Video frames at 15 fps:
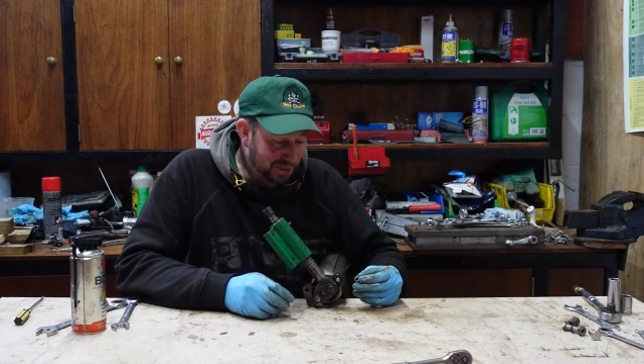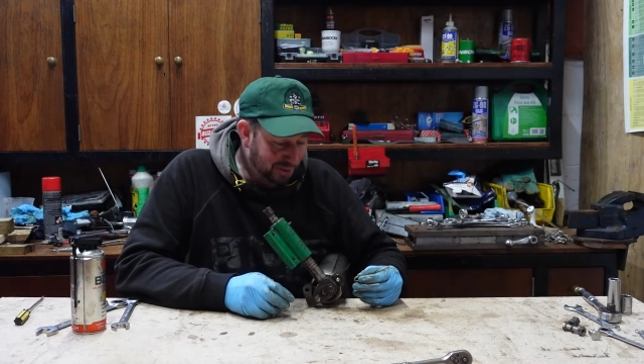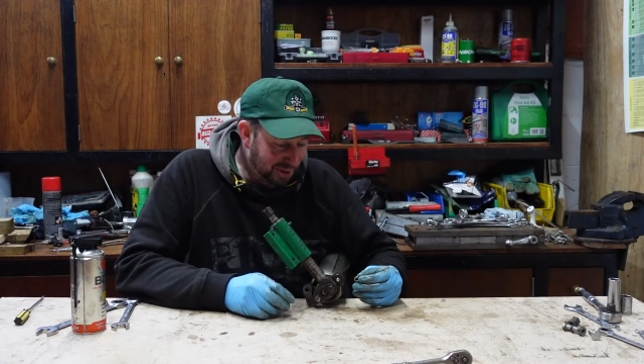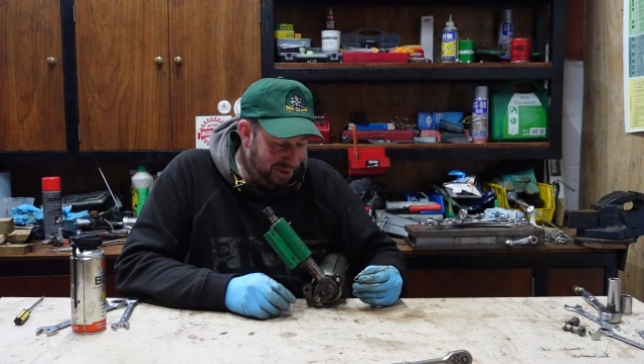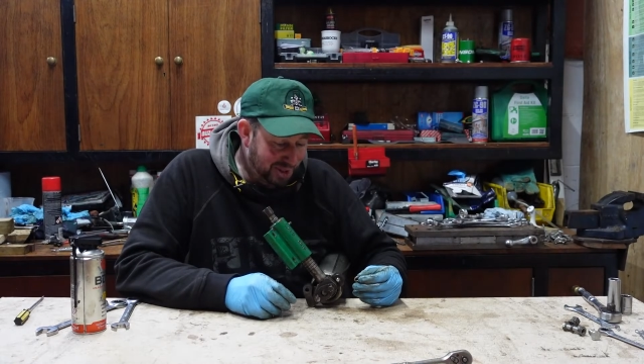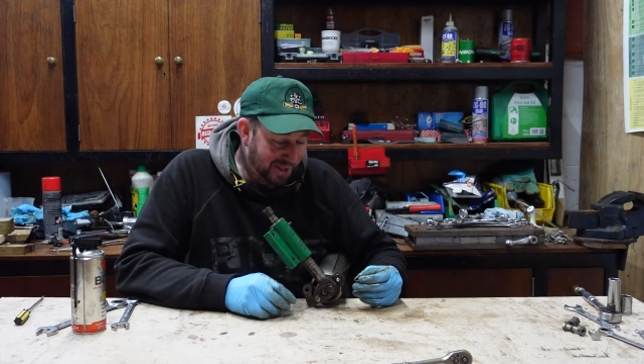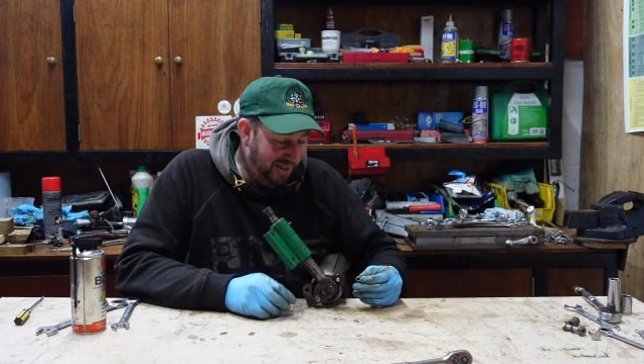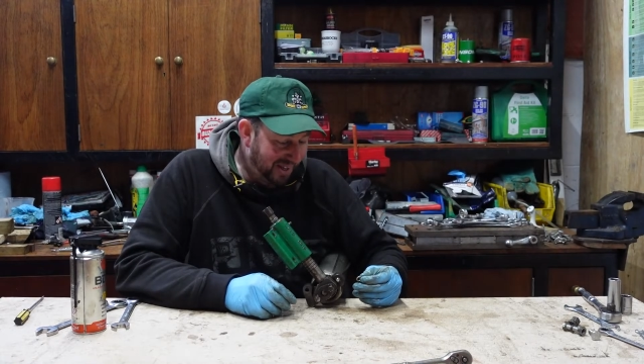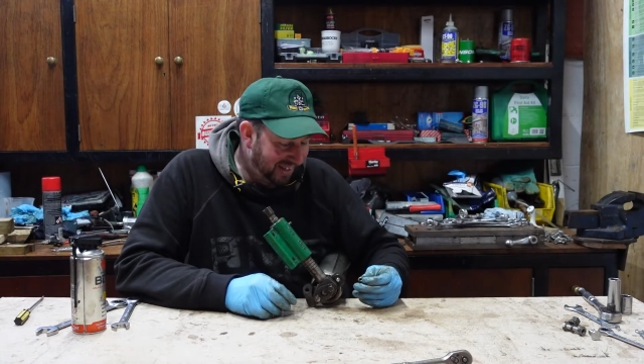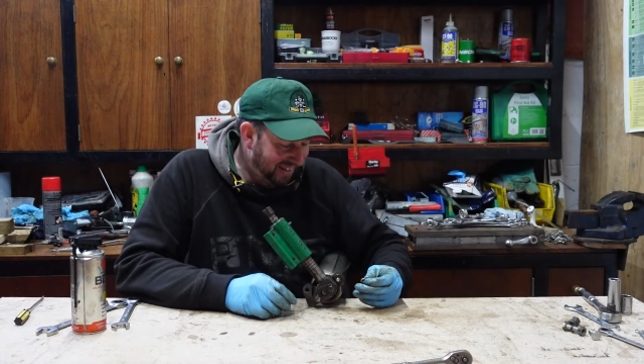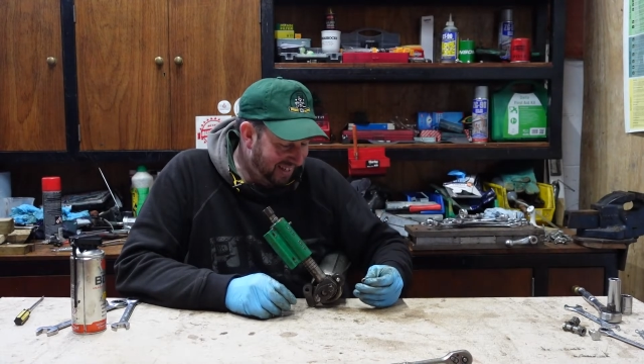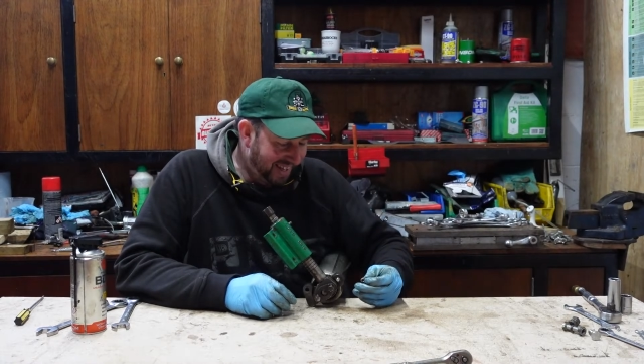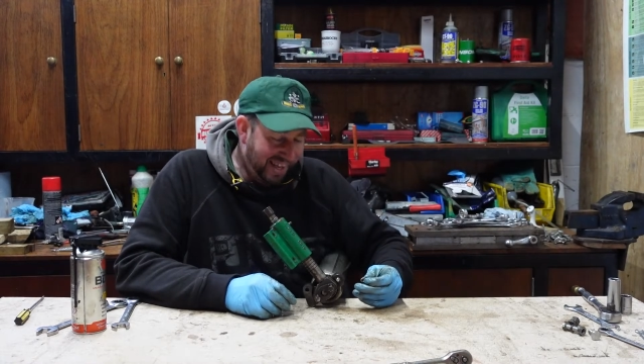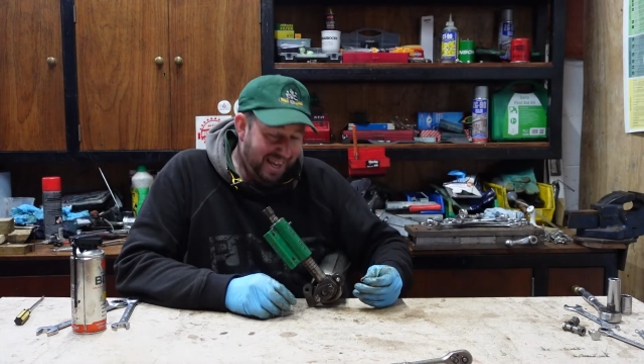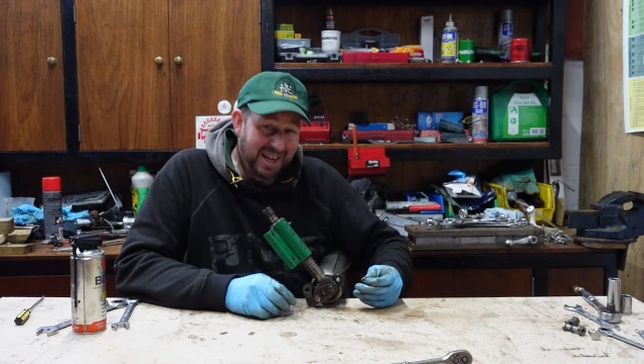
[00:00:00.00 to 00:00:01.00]
was
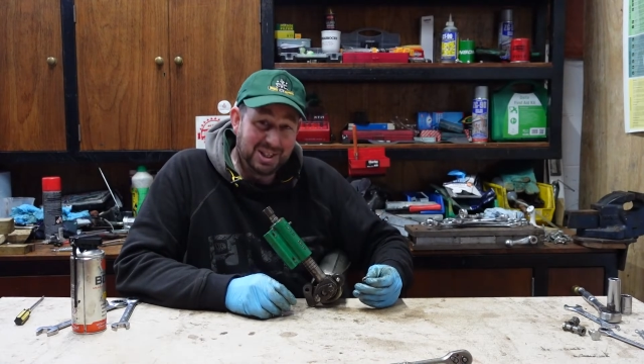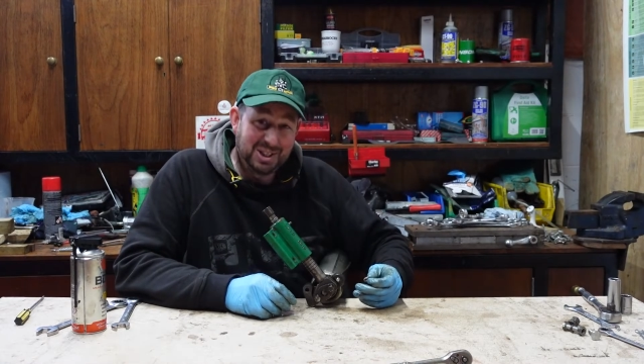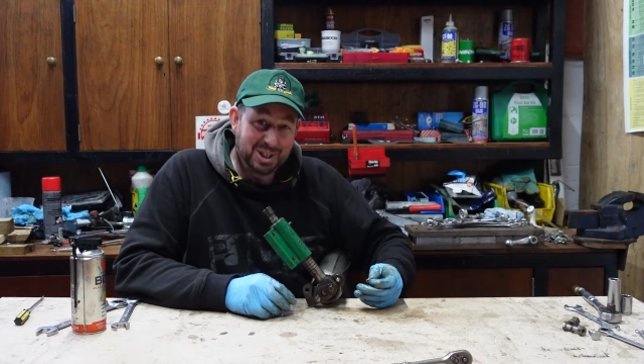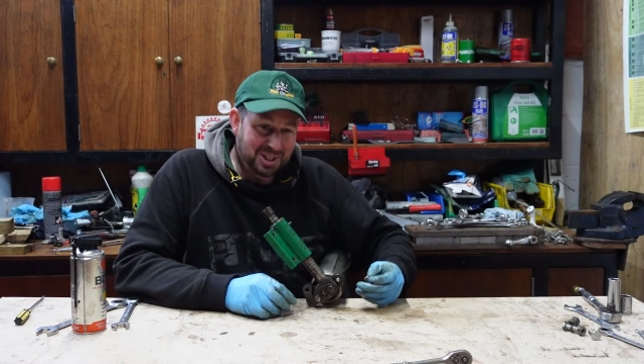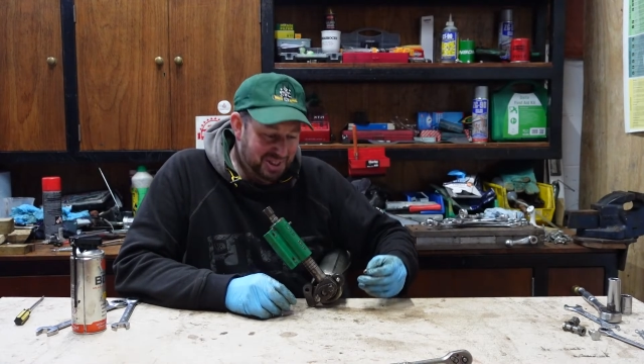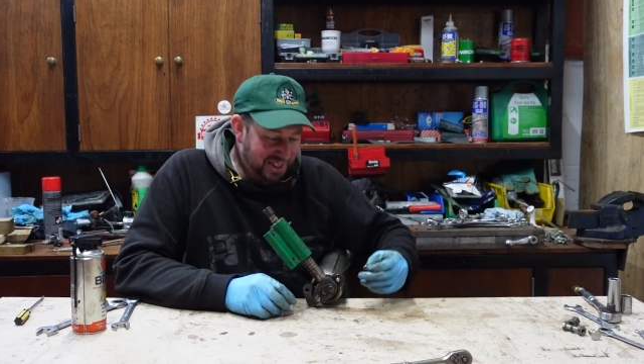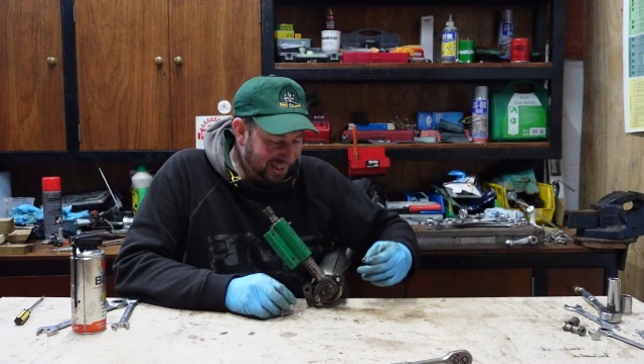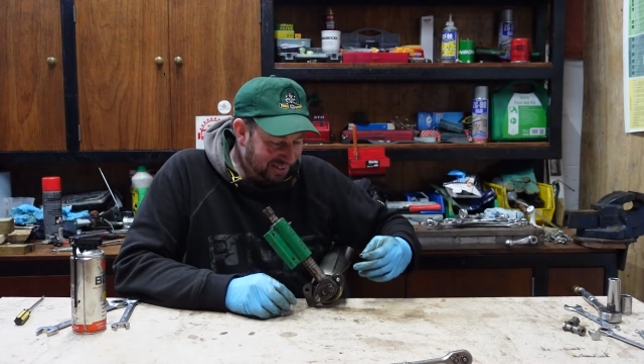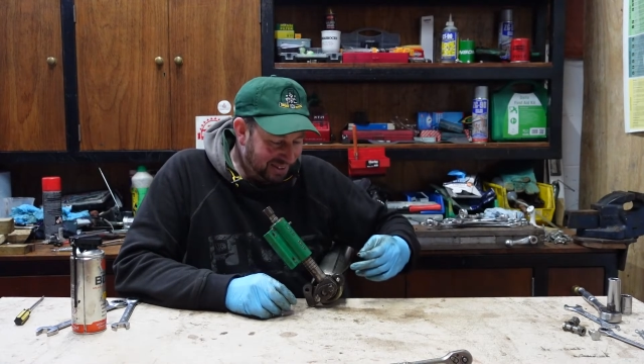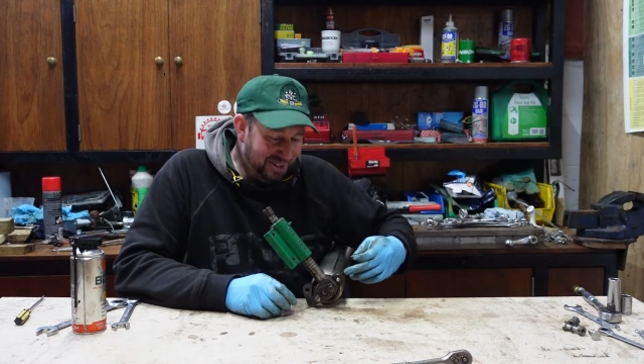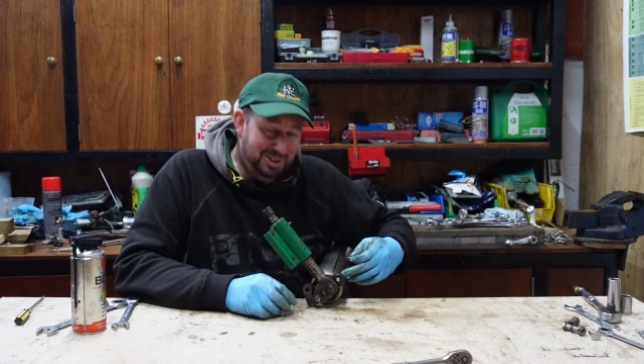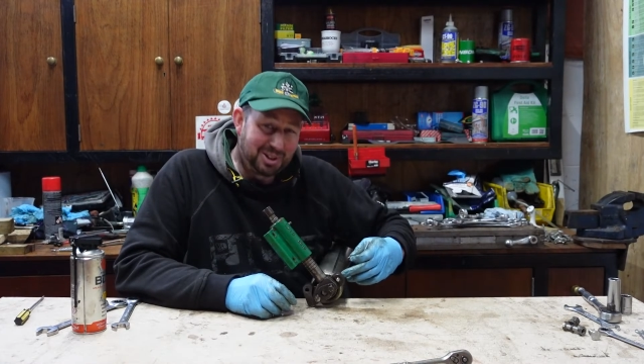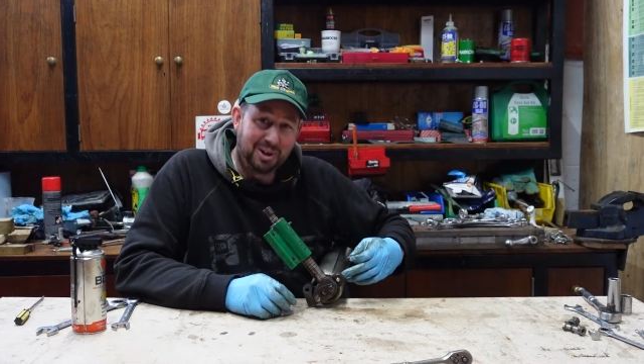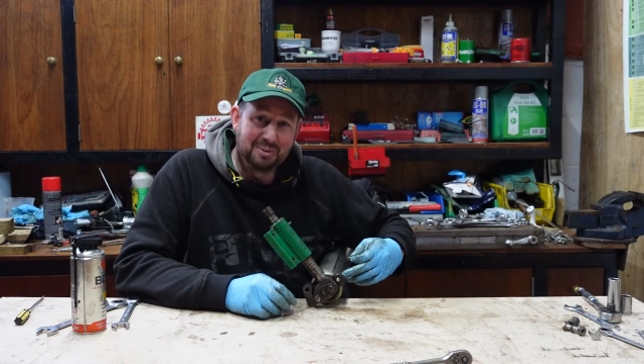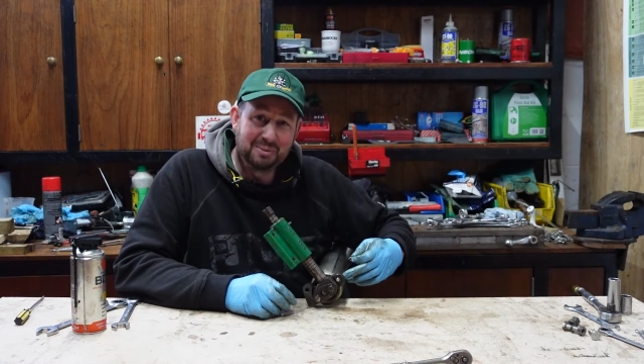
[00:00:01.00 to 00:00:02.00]
easier said
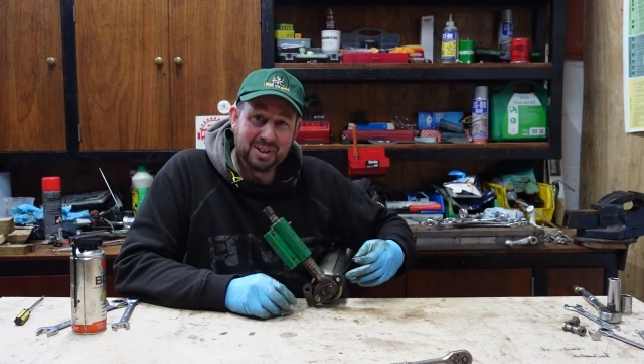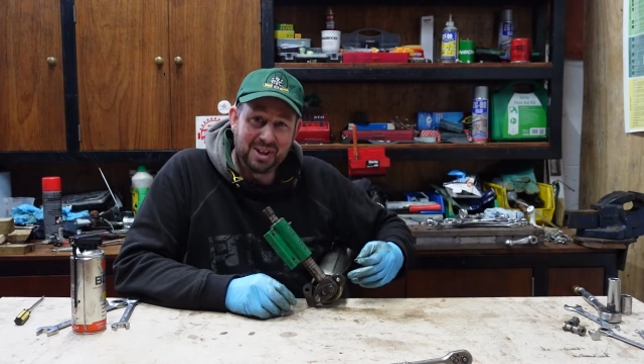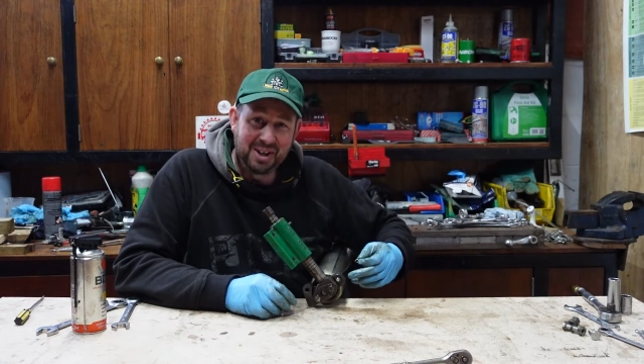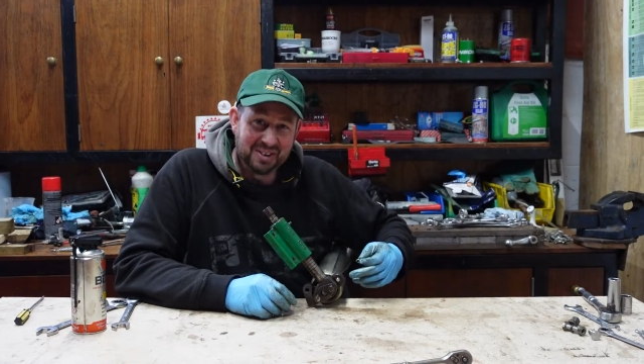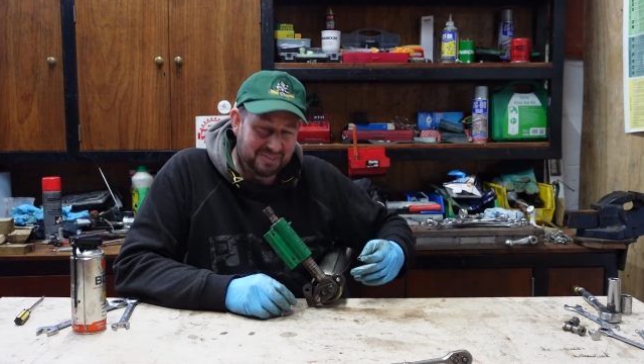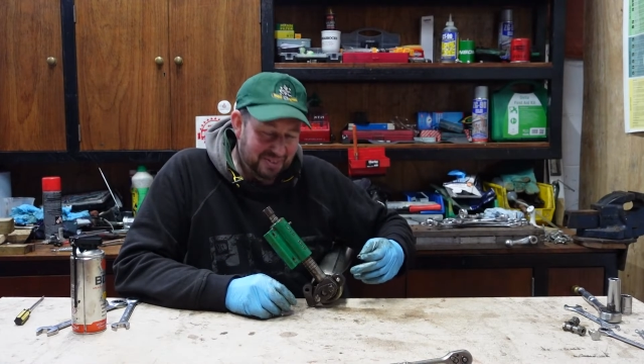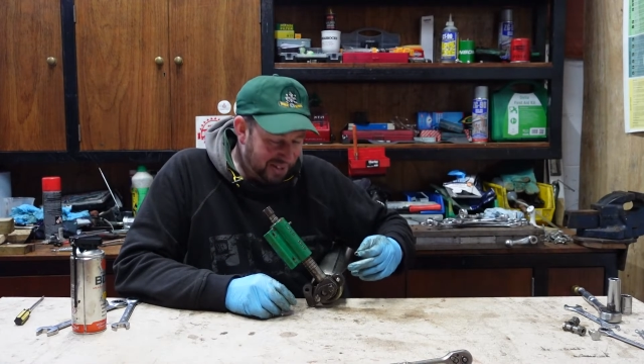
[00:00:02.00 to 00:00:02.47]
than done with